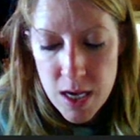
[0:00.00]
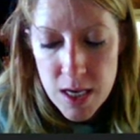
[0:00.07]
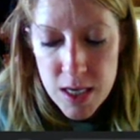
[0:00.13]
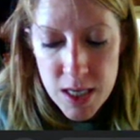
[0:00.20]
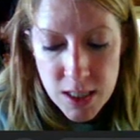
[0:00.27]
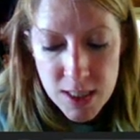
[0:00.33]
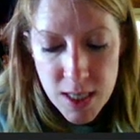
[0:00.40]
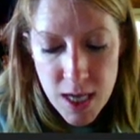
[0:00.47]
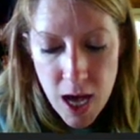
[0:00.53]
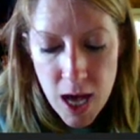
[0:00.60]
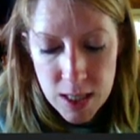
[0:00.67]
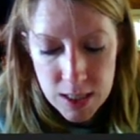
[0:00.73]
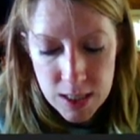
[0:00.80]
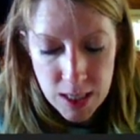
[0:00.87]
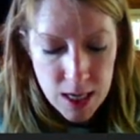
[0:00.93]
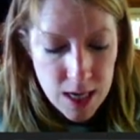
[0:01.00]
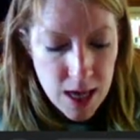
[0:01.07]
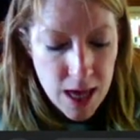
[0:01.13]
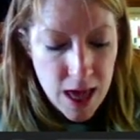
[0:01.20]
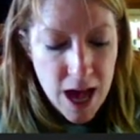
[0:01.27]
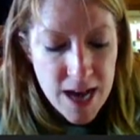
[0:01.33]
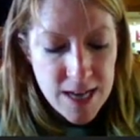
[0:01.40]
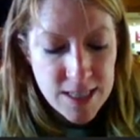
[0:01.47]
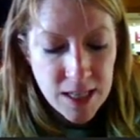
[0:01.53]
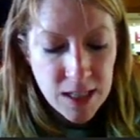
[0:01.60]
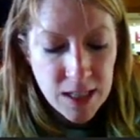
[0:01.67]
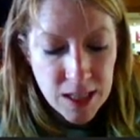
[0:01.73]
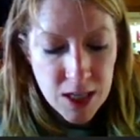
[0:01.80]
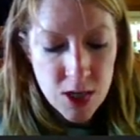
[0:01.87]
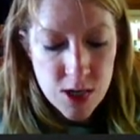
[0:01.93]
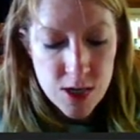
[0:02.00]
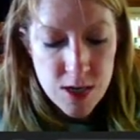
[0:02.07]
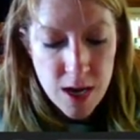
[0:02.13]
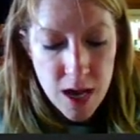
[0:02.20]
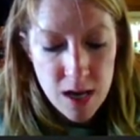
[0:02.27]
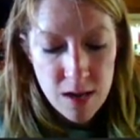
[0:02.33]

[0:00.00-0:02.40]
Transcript: Each colony has a leader,